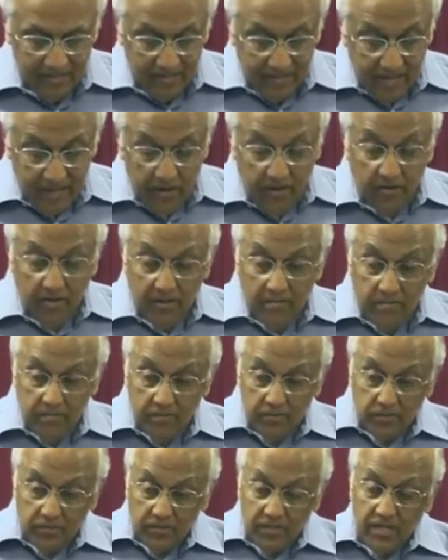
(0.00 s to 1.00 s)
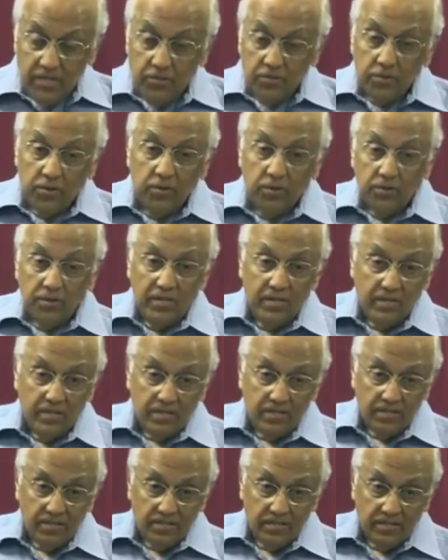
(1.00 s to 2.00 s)
Then you can proceed to
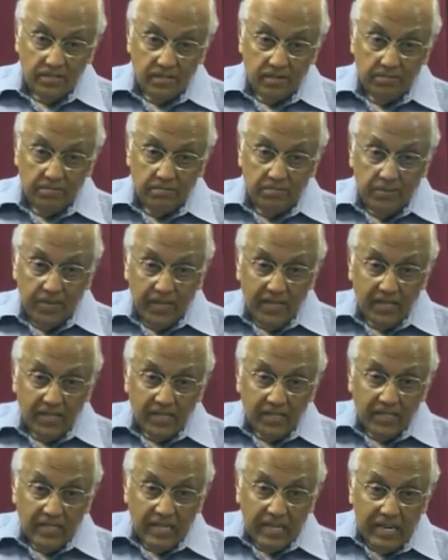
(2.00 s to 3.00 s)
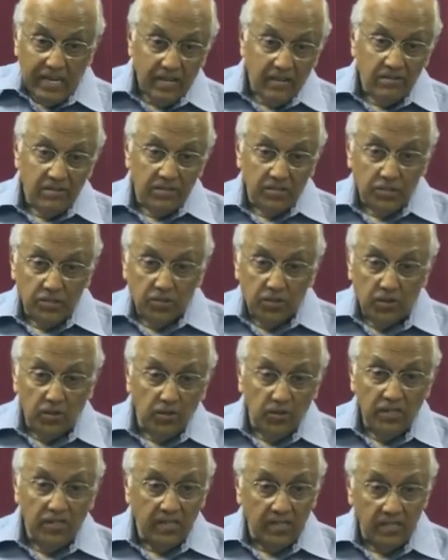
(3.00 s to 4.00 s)
holiness. The biggest hindrance to
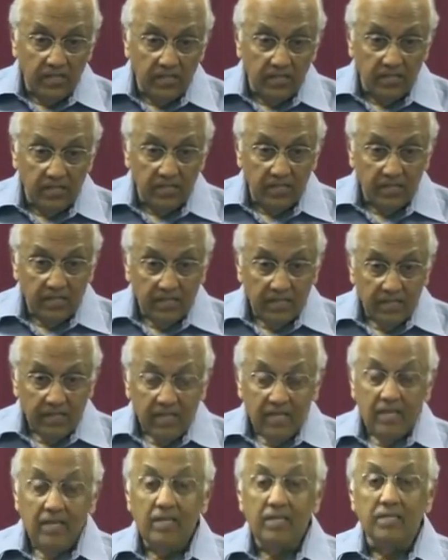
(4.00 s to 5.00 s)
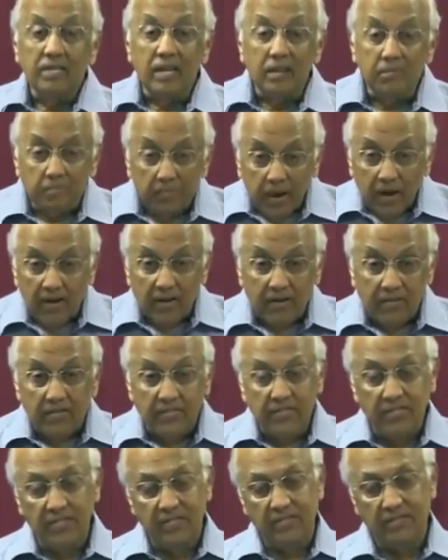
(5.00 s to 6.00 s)
holiness is
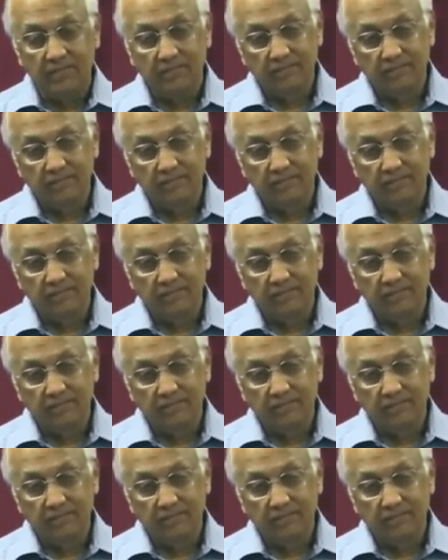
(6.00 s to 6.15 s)
hypocrisy.